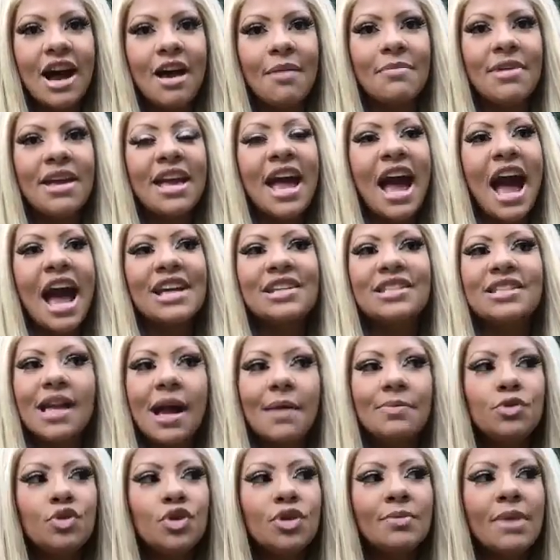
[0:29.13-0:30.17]
I
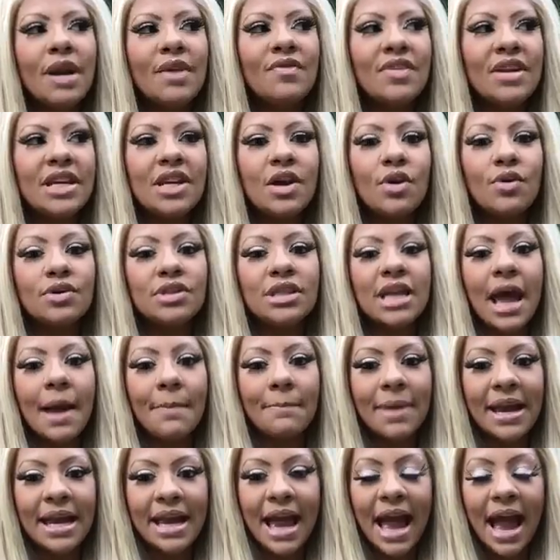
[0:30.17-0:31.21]
stopped doing my videos
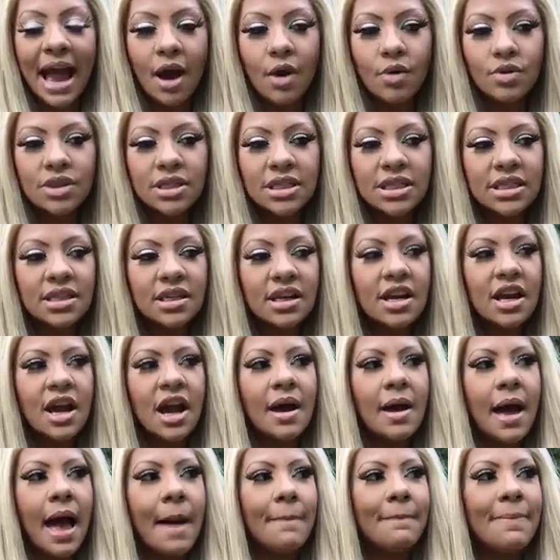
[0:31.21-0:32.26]
at my house
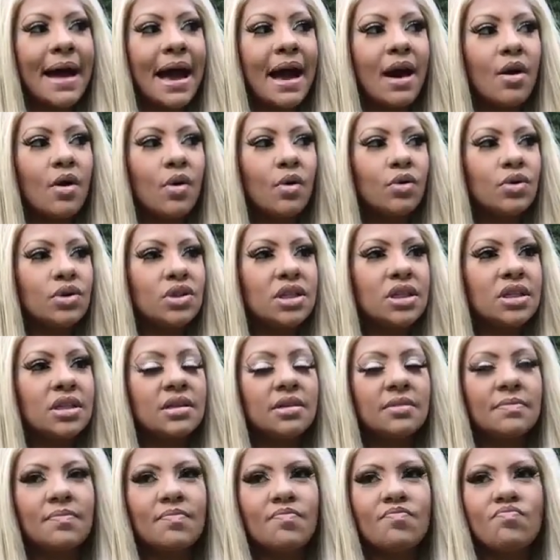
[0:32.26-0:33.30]
about,